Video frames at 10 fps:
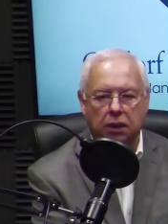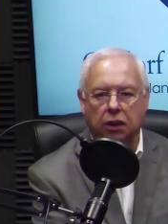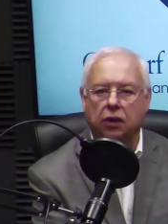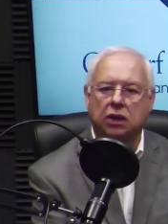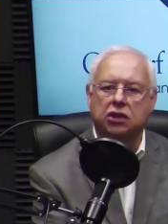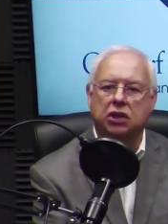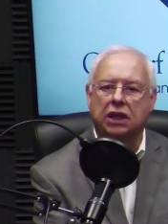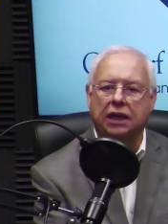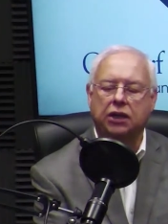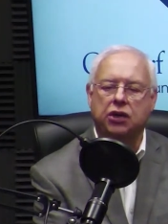You can
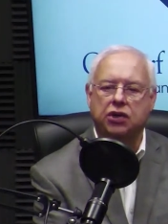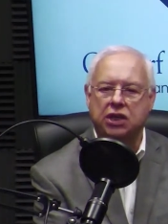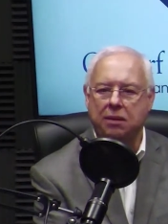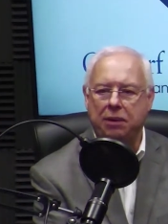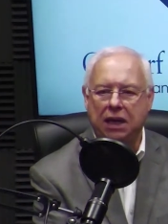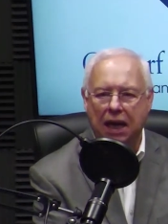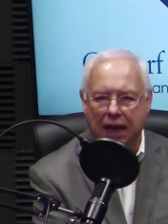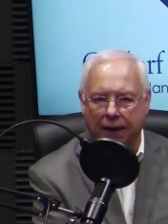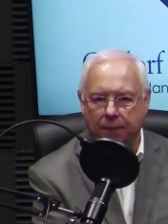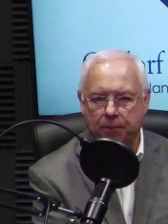select your
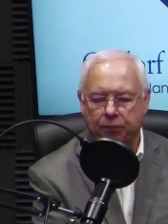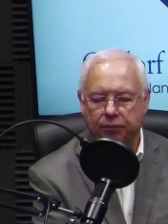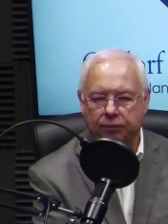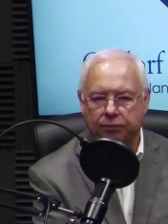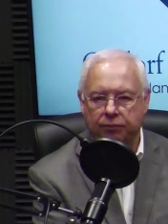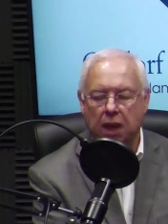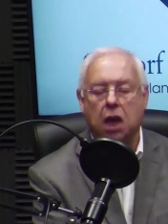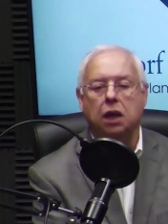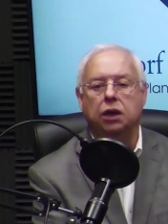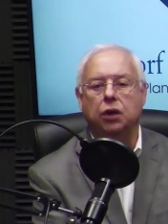CPA.
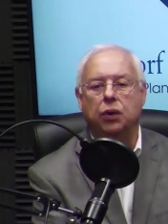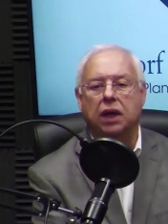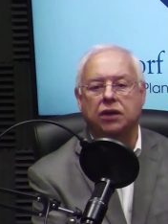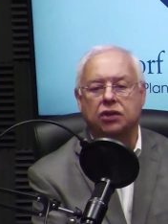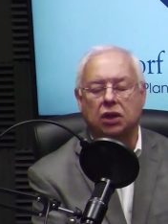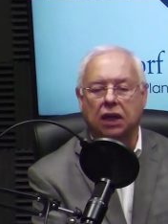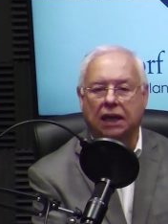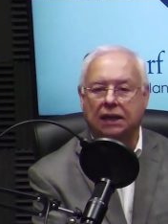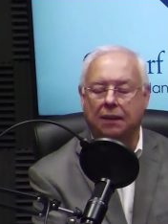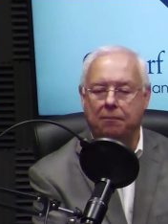You can
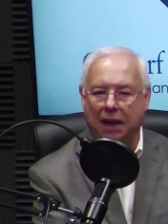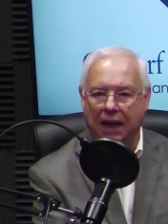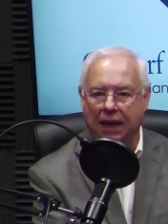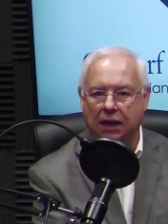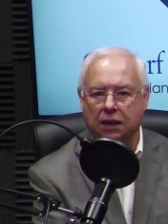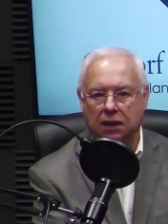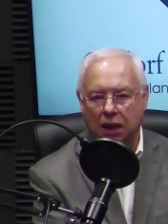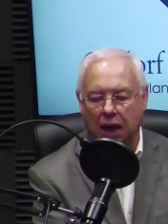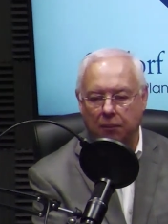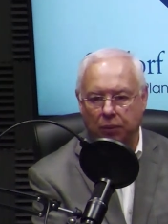select a bank,
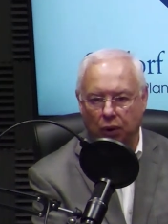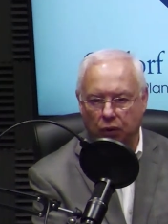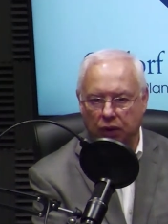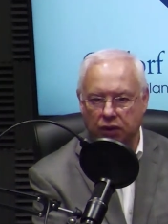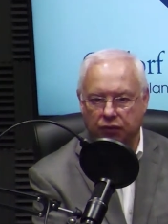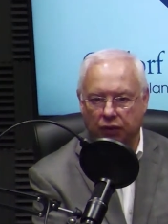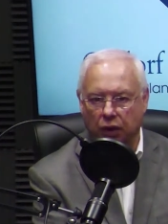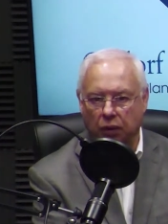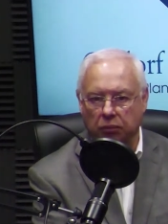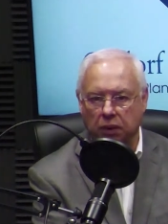a brokerage
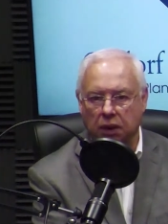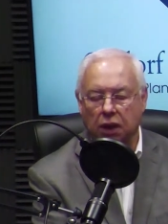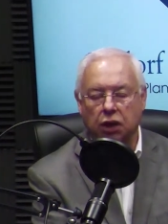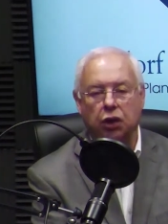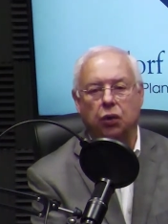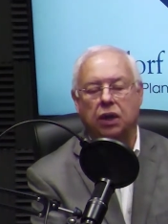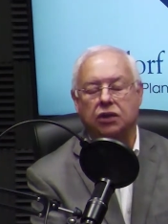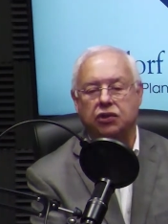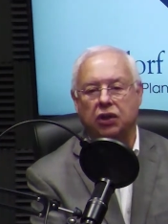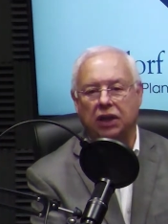firm. You
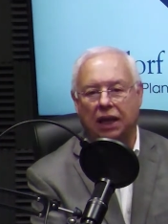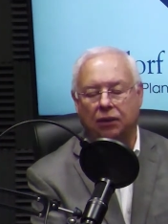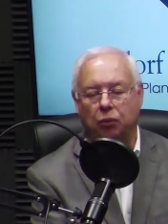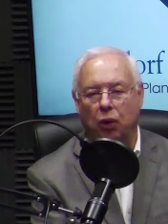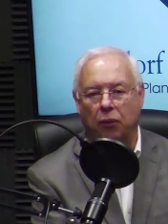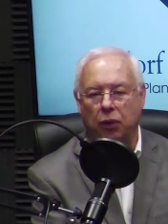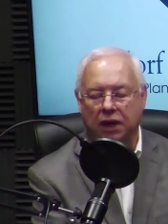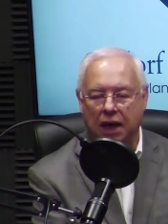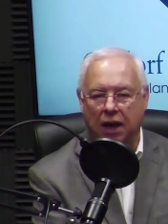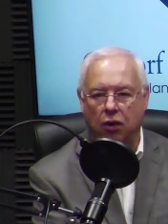can select what we
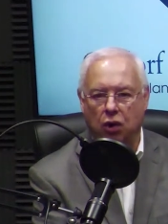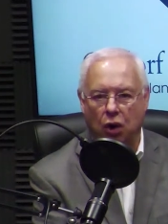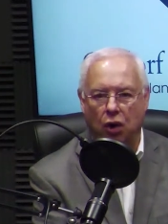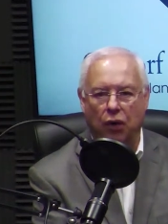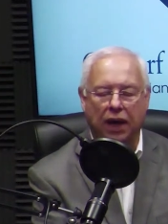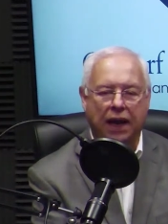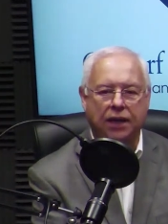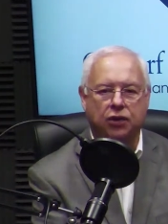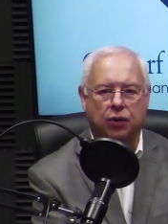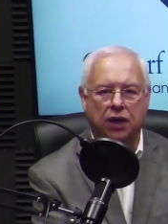now call a
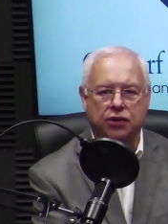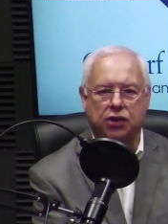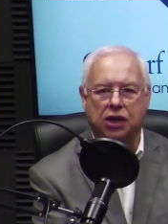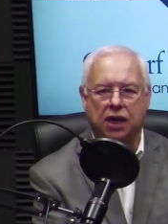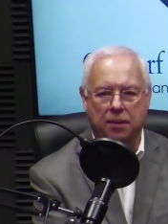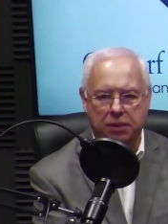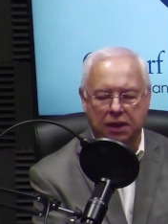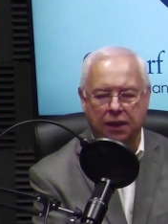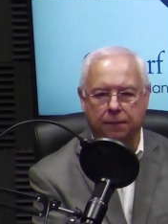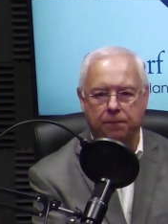trust company.